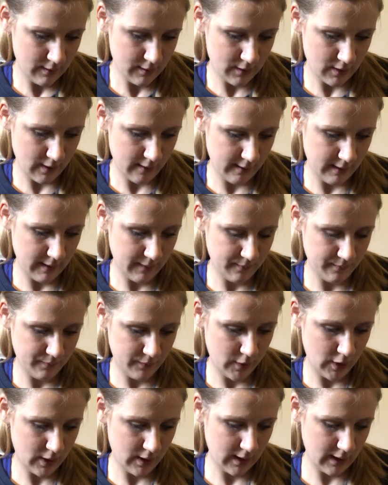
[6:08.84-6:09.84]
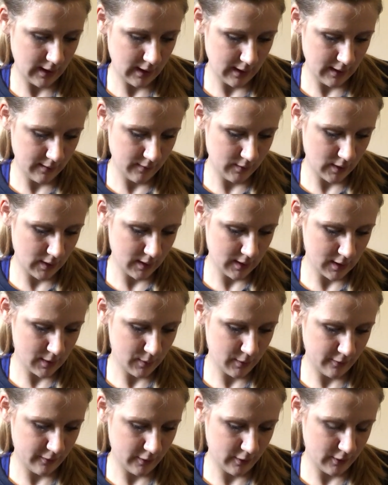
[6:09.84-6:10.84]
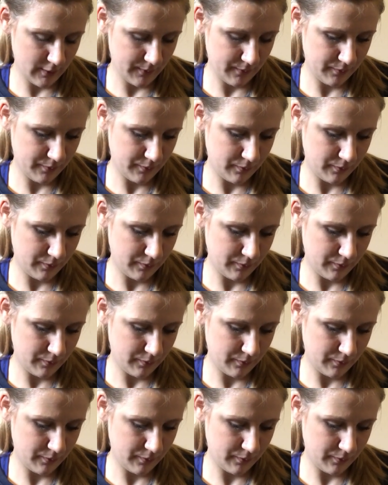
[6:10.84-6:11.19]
Sorry, you'd think I'd have done this before.